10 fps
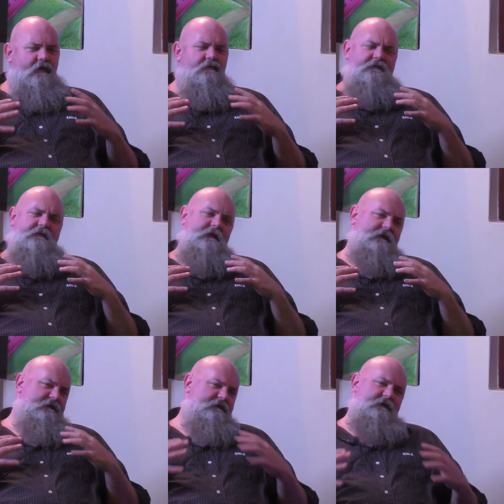I was
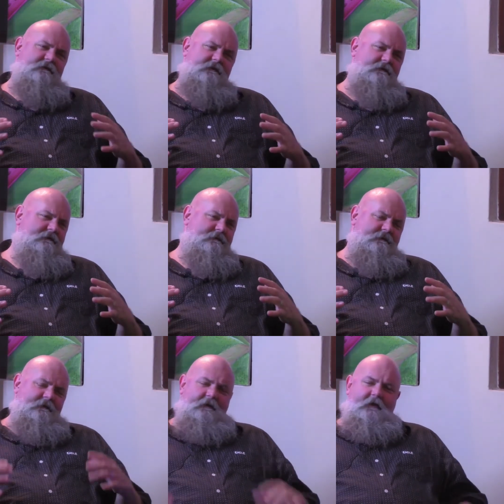laying in honey.
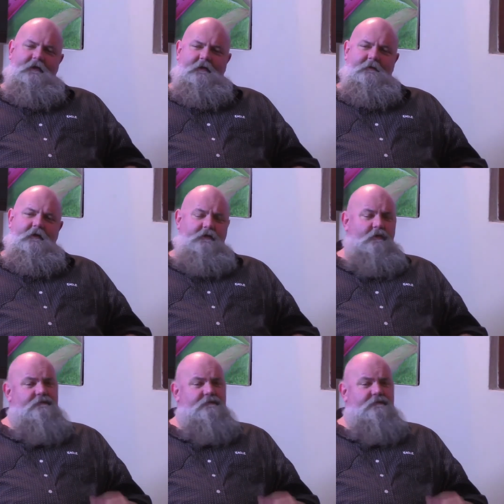And